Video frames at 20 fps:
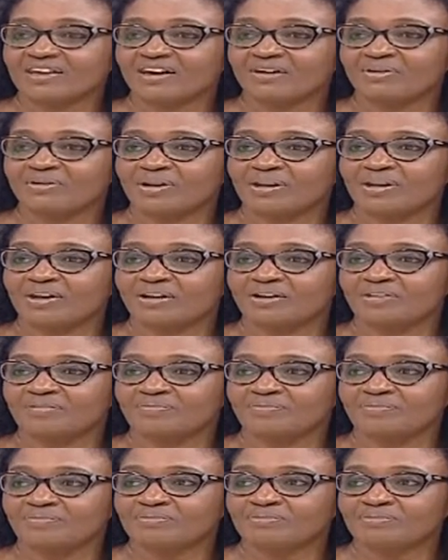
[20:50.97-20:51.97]
I want to
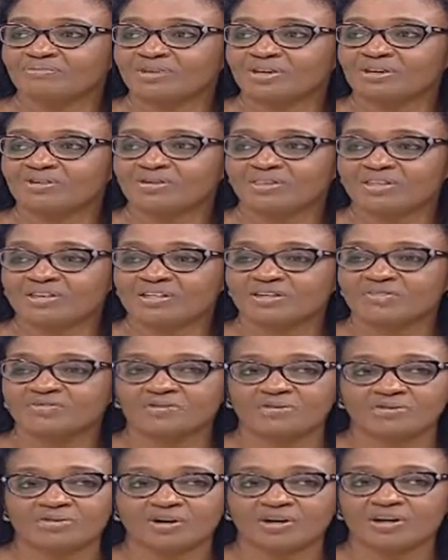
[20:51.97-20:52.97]
make sure that if
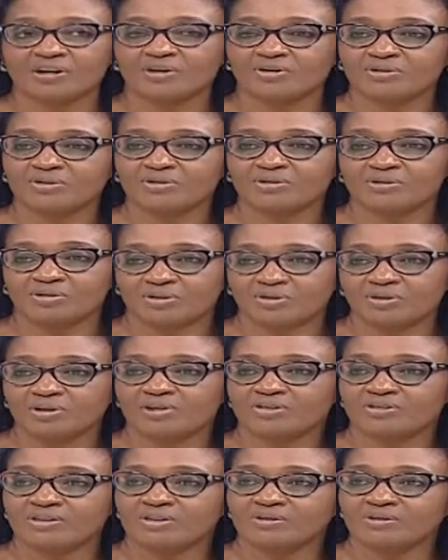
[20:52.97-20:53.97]
you walk around,
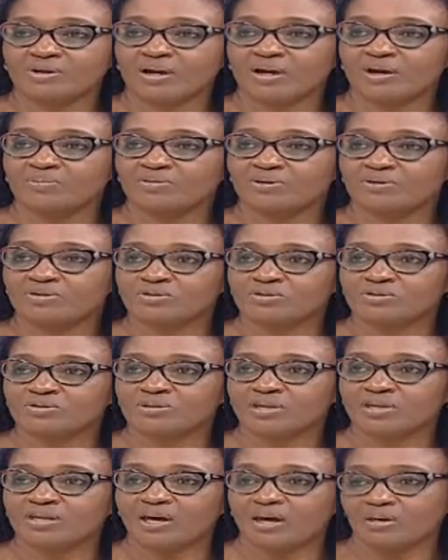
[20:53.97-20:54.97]
honestly, you're happy to
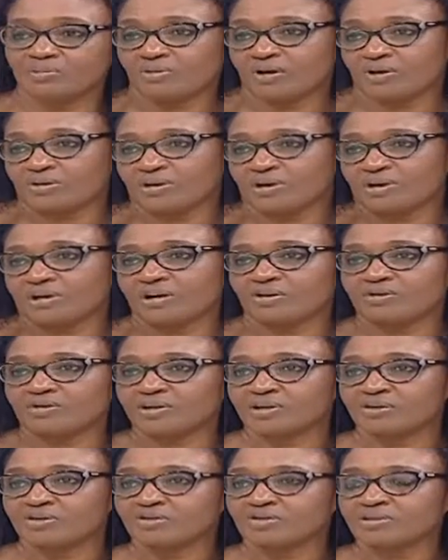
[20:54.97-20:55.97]
say, I'm wearing a Carole
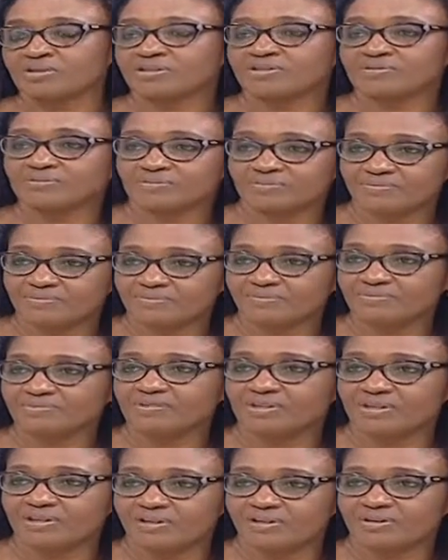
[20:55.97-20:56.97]
Kinoti.
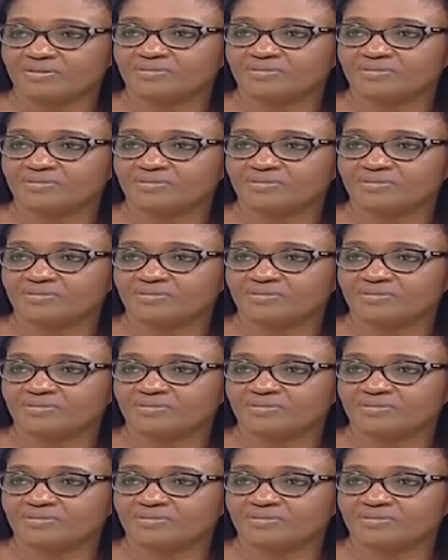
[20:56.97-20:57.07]
Yeah.